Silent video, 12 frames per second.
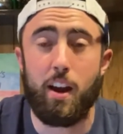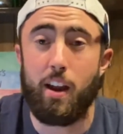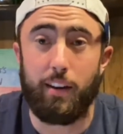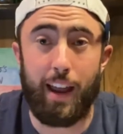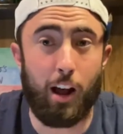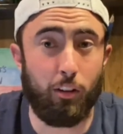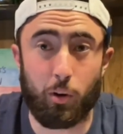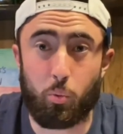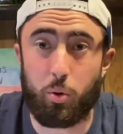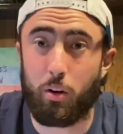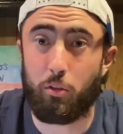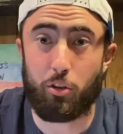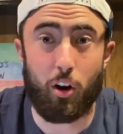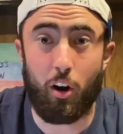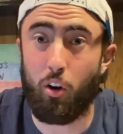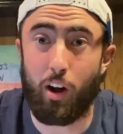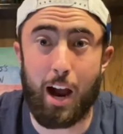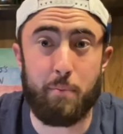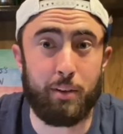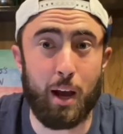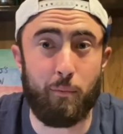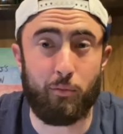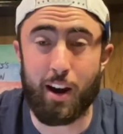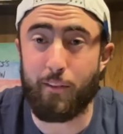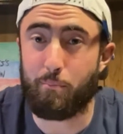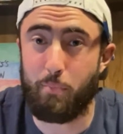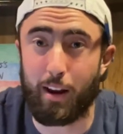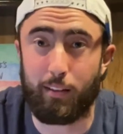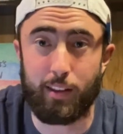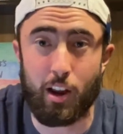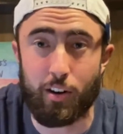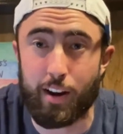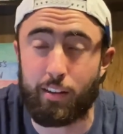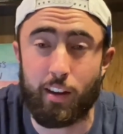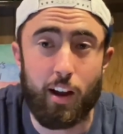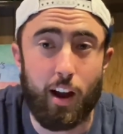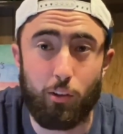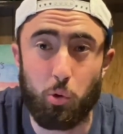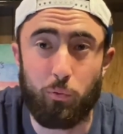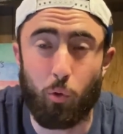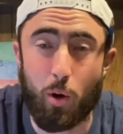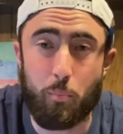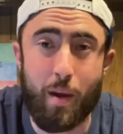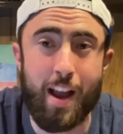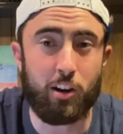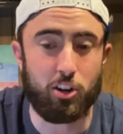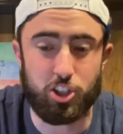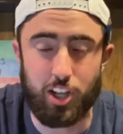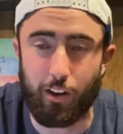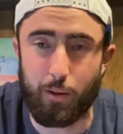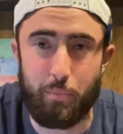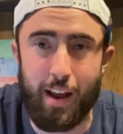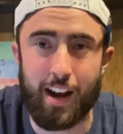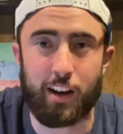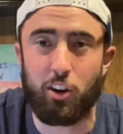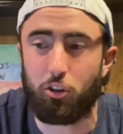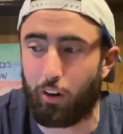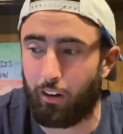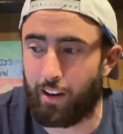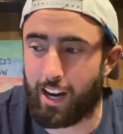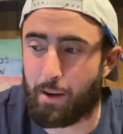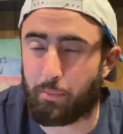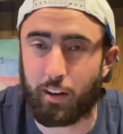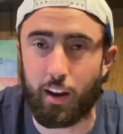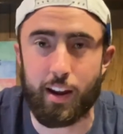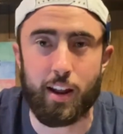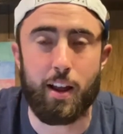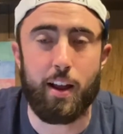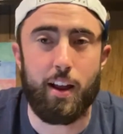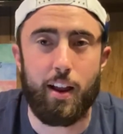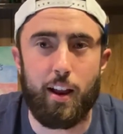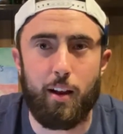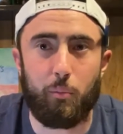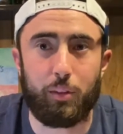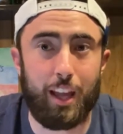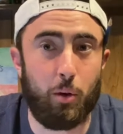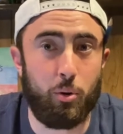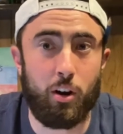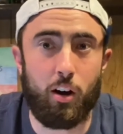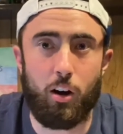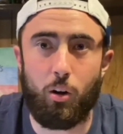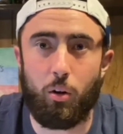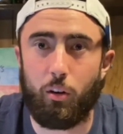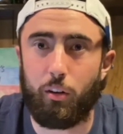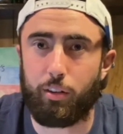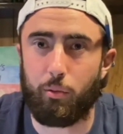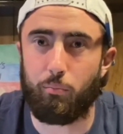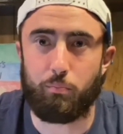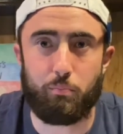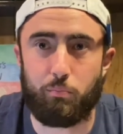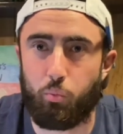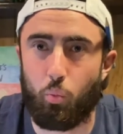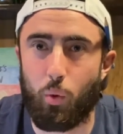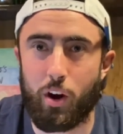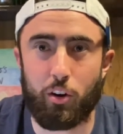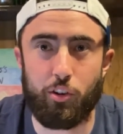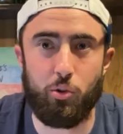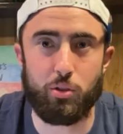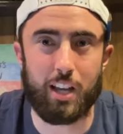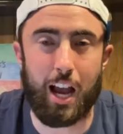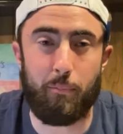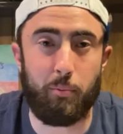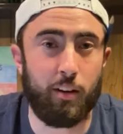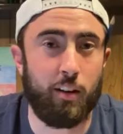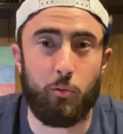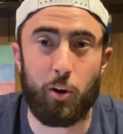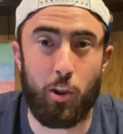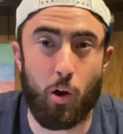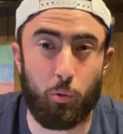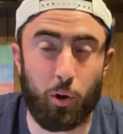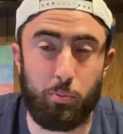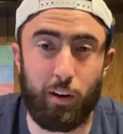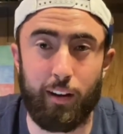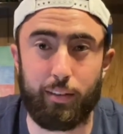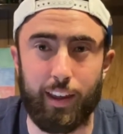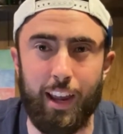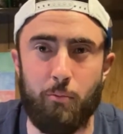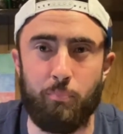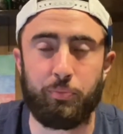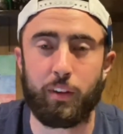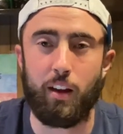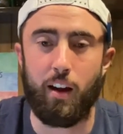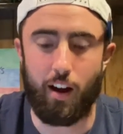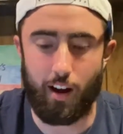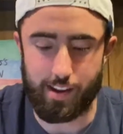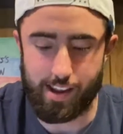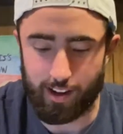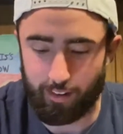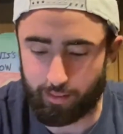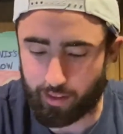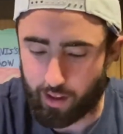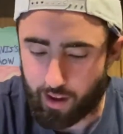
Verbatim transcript: Now look, it was all hyped up, right? Big series. Luke Voit back, Urshela back. Great lineup tonight. But then we all some weird news happened. We didn't know if we are gonna play this game. Uh, Yankees